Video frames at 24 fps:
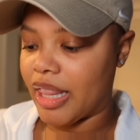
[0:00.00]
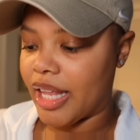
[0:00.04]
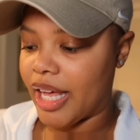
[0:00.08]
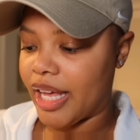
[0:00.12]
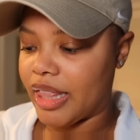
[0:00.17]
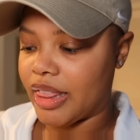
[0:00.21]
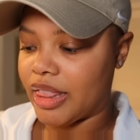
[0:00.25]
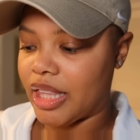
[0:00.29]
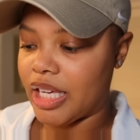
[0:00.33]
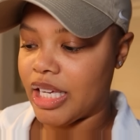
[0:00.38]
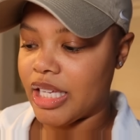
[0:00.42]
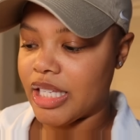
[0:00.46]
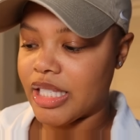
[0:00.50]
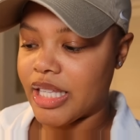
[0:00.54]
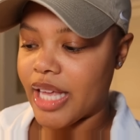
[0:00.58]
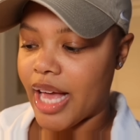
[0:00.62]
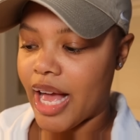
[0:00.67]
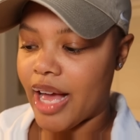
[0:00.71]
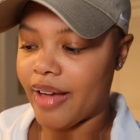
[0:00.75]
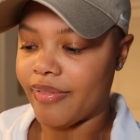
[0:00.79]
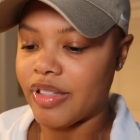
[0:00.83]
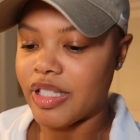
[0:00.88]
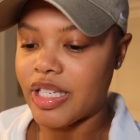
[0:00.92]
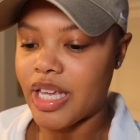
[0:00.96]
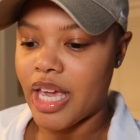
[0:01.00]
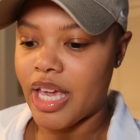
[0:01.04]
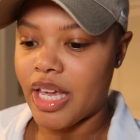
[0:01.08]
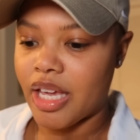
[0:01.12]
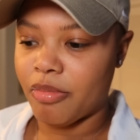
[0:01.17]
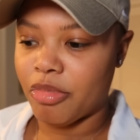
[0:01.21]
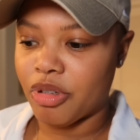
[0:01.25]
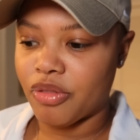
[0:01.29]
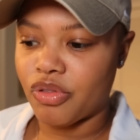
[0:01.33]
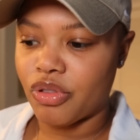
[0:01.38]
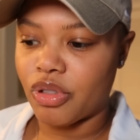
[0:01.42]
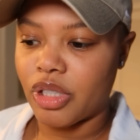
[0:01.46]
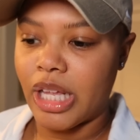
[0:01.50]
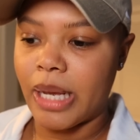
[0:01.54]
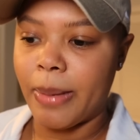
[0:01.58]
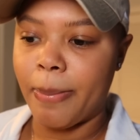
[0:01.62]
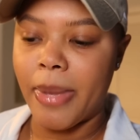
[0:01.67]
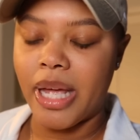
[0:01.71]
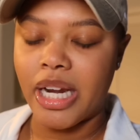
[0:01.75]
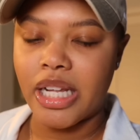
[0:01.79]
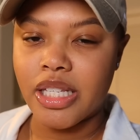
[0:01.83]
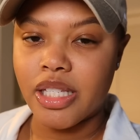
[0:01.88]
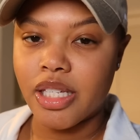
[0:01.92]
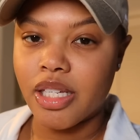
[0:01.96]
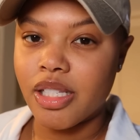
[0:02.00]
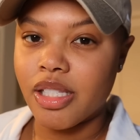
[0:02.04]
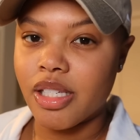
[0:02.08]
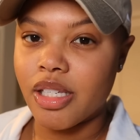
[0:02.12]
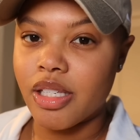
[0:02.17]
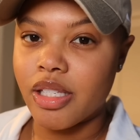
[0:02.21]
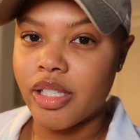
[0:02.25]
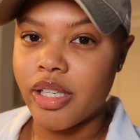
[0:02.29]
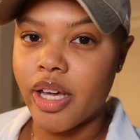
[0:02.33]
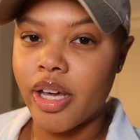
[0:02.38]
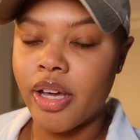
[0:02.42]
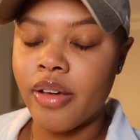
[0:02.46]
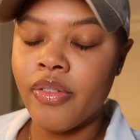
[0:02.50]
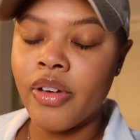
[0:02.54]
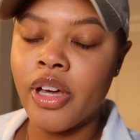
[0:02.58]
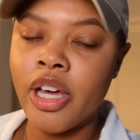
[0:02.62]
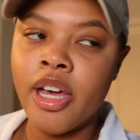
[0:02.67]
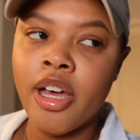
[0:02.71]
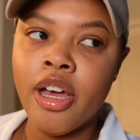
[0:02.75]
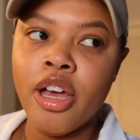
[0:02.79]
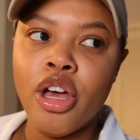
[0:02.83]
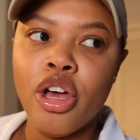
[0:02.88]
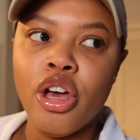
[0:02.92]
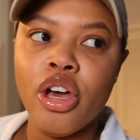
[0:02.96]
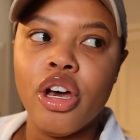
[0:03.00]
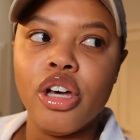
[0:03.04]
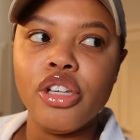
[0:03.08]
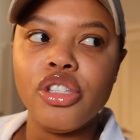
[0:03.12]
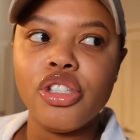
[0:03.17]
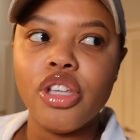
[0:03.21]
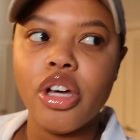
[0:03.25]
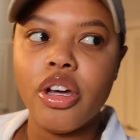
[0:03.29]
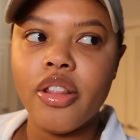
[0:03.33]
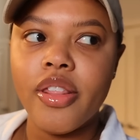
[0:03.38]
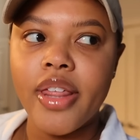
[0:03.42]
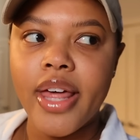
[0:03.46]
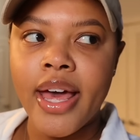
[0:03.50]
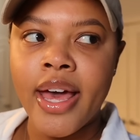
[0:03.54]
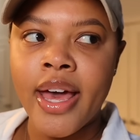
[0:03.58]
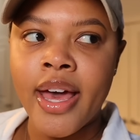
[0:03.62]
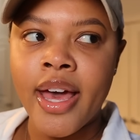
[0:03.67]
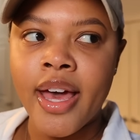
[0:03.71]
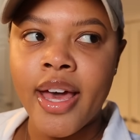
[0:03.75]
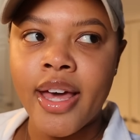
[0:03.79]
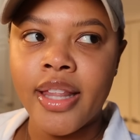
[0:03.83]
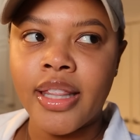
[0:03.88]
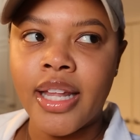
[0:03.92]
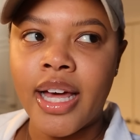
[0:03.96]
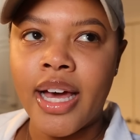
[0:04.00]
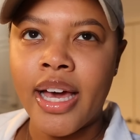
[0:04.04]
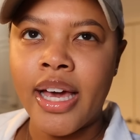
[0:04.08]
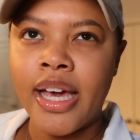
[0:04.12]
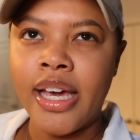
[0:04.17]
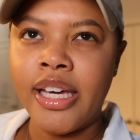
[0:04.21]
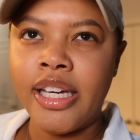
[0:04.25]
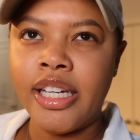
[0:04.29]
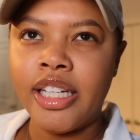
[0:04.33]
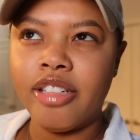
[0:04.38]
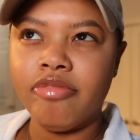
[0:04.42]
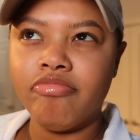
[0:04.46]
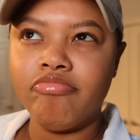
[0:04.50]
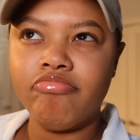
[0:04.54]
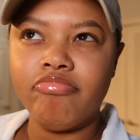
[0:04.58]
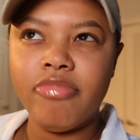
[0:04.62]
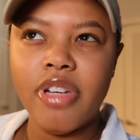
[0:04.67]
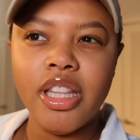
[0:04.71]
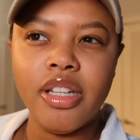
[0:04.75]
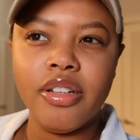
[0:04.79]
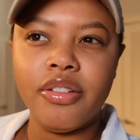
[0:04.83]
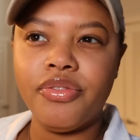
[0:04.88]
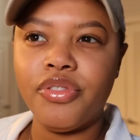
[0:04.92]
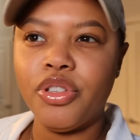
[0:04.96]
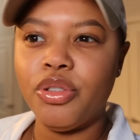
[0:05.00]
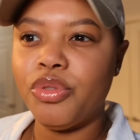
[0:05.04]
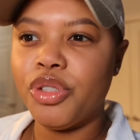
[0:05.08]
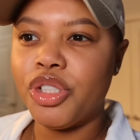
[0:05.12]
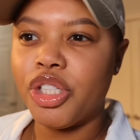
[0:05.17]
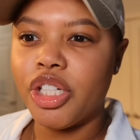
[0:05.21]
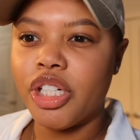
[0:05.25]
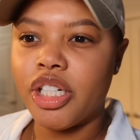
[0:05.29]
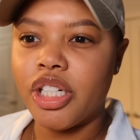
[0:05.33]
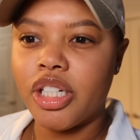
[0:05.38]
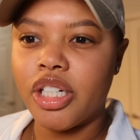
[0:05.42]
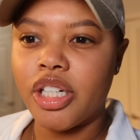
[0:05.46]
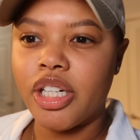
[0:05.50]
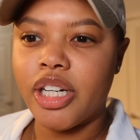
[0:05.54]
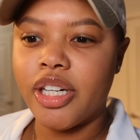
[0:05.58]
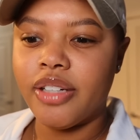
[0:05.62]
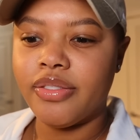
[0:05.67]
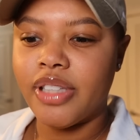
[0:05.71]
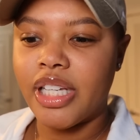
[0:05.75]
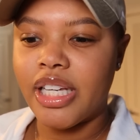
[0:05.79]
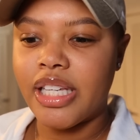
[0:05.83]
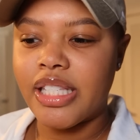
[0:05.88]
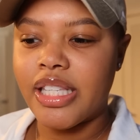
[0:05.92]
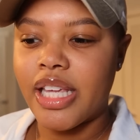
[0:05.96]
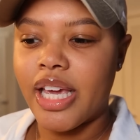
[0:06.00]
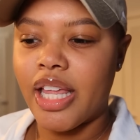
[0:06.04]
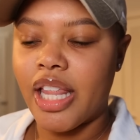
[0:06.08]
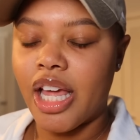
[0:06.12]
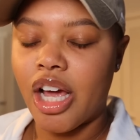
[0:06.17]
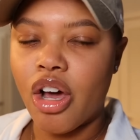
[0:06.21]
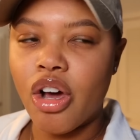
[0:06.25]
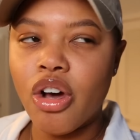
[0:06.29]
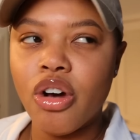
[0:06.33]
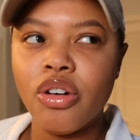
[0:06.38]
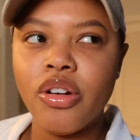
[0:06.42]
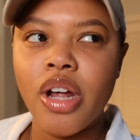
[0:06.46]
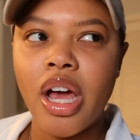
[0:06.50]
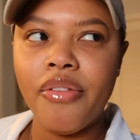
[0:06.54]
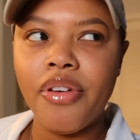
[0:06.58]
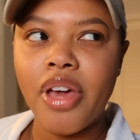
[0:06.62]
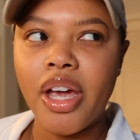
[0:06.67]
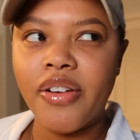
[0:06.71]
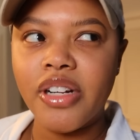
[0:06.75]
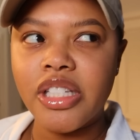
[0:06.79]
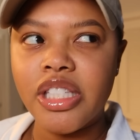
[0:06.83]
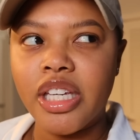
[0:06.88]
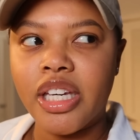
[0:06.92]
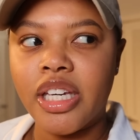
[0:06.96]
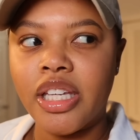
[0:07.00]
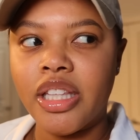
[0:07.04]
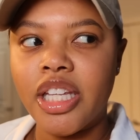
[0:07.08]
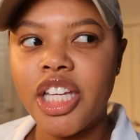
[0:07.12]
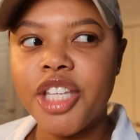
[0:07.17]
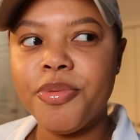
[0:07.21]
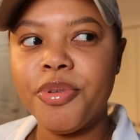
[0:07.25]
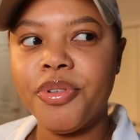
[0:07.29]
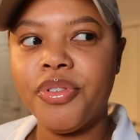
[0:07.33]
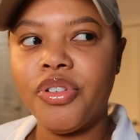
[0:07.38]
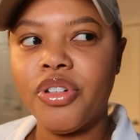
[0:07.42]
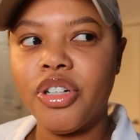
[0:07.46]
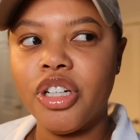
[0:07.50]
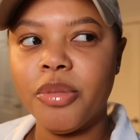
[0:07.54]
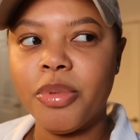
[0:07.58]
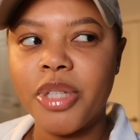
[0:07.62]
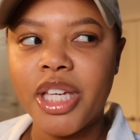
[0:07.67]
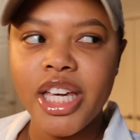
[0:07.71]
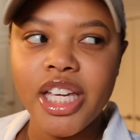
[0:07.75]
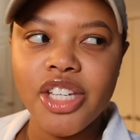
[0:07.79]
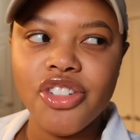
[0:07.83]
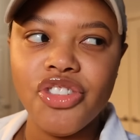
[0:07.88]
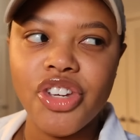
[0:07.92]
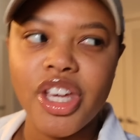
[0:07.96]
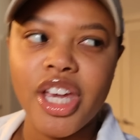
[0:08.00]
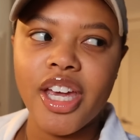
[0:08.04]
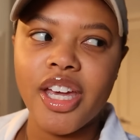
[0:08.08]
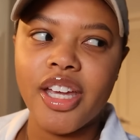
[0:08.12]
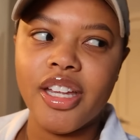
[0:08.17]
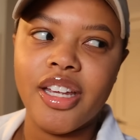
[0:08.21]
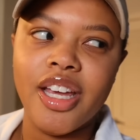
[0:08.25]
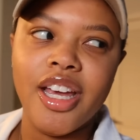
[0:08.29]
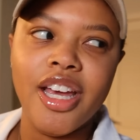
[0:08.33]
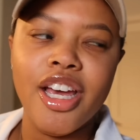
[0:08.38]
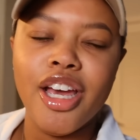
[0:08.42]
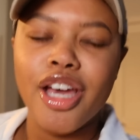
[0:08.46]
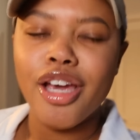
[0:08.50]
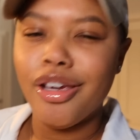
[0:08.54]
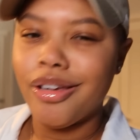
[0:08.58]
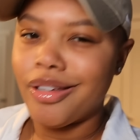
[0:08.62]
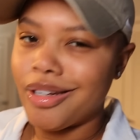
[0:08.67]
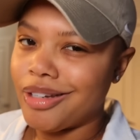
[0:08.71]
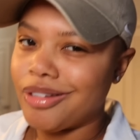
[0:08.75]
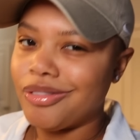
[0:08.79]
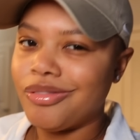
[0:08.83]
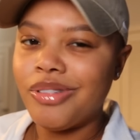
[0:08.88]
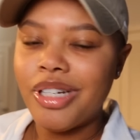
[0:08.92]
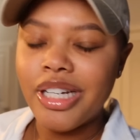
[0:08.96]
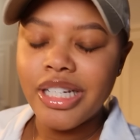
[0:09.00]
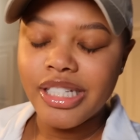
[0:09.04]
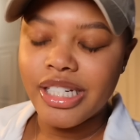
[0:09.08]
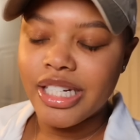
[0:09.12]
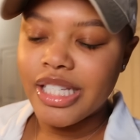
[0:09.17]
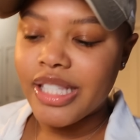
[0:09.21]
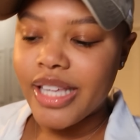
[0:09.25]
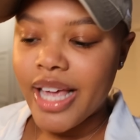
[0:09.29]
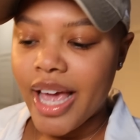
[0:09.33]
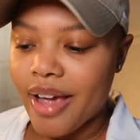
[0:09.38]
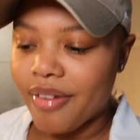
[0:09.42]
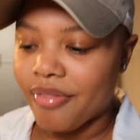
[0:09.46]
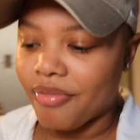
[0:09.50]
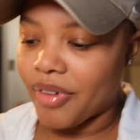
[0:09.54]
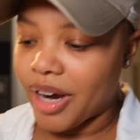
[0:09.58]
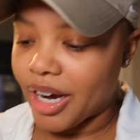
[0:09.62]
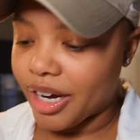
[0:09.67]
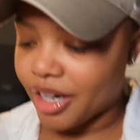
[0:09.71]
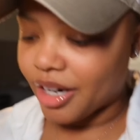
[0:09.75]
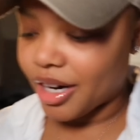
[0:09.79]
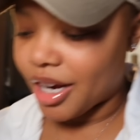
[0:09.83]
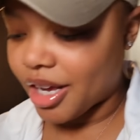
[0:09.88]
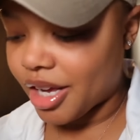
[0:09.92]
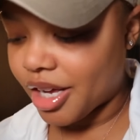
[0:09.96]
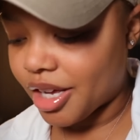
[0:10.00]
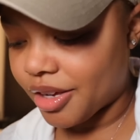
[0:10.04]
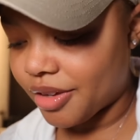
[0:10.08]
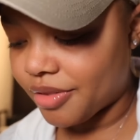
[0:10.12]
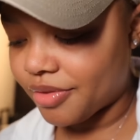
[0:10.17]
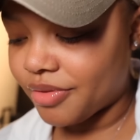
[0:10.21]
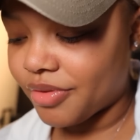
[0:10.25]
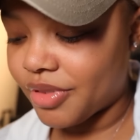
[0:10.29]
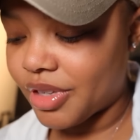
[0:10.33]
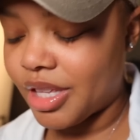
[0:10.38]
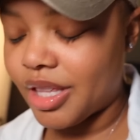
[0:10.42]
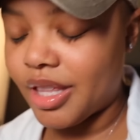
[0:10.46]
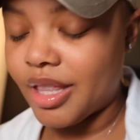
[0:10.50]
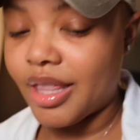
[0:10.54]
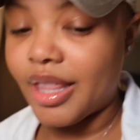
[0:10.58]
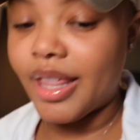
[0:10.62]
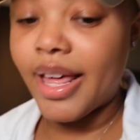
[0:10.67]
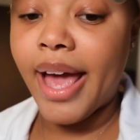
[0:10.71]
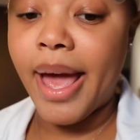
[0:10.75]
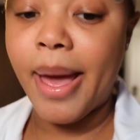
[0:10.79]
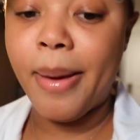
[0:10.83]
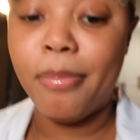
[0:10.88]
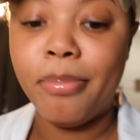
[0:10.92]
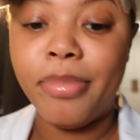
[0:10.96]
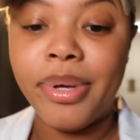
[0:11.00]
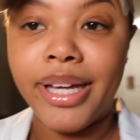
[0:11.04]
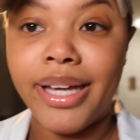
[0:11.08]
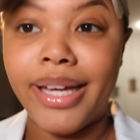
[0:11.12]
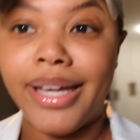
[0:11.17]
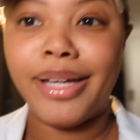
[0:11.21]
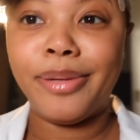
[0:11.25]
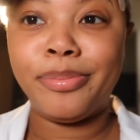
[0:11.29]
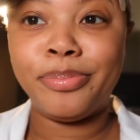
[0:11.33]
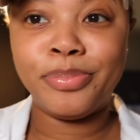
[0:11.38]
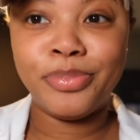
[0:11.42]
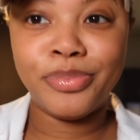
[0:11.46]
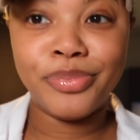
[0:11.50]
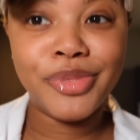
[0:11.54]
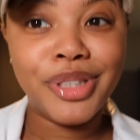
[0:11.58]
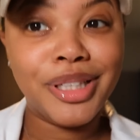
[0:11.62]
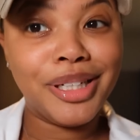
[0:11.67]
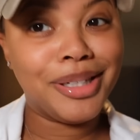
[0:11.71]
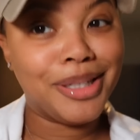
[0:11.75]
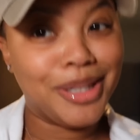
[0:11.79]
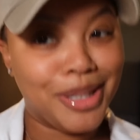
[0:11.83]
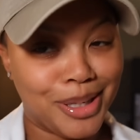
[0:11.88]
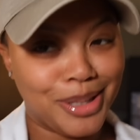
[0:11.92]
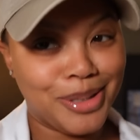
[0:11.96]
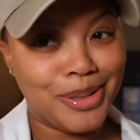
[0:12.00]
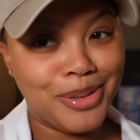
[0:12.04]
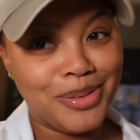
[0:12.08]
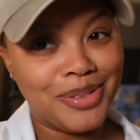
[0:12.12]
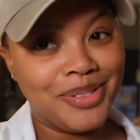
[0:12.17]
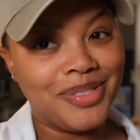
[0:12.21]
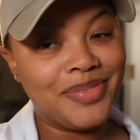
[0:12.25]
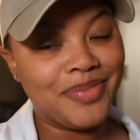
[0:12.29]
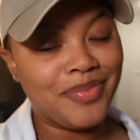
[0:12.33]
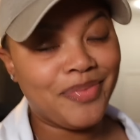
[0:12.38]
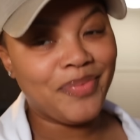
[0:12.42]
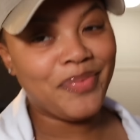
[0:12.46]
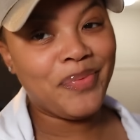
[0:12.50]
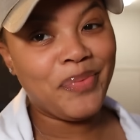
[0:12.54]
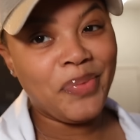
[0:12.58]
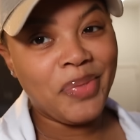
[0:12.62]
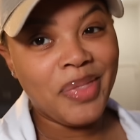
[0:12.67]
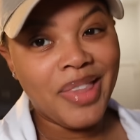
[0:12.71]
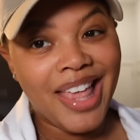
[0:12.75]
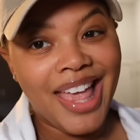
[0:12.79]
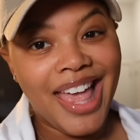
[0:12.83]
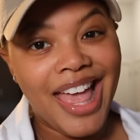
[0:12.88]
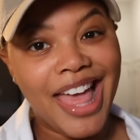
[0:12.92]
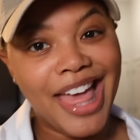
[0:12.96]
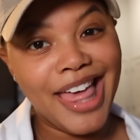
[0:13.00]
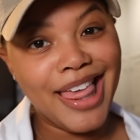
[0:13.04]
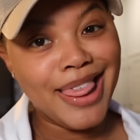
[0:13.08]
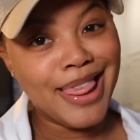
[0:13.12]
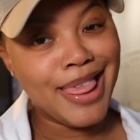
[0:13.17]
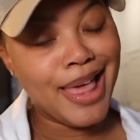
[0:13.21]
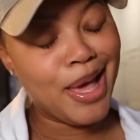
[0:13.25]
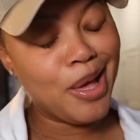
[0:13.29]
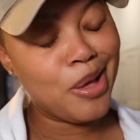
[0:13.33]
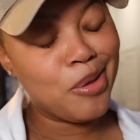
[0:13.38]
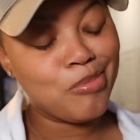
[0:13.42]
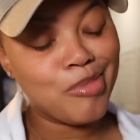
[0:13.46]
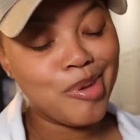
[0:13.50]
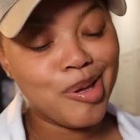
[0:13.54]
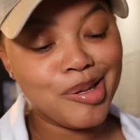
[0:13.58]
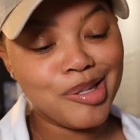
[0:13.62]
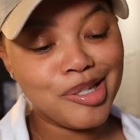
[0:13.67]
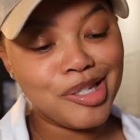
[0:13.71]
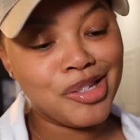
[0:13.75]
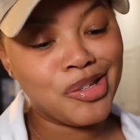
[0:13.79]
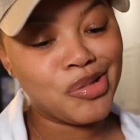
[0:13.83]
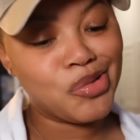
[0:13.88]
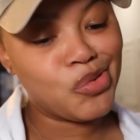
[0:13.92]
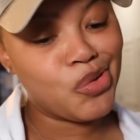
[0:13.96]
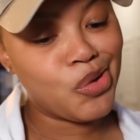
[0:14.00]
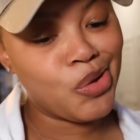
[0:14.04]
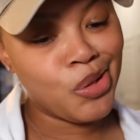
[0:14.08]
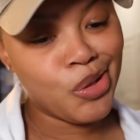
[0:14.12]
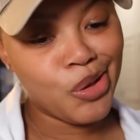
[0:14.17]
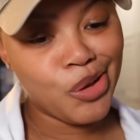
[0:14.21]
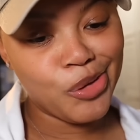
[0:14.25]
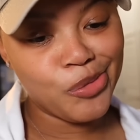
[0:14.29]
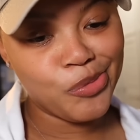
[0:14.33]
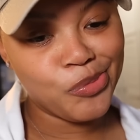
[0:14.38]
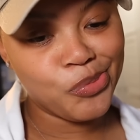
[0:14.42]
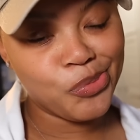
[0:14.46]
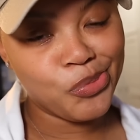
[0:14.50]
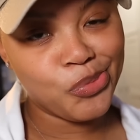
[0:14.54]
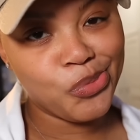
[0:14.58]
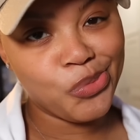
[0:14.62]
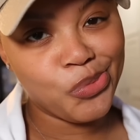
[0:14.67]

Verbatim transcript: like things that I've taken before, like medicines and stuff, so that like in the future, if they say like, oh, have you ever taken this before? Because you can't, you know, just to have record of that. But girl, that amoxicillin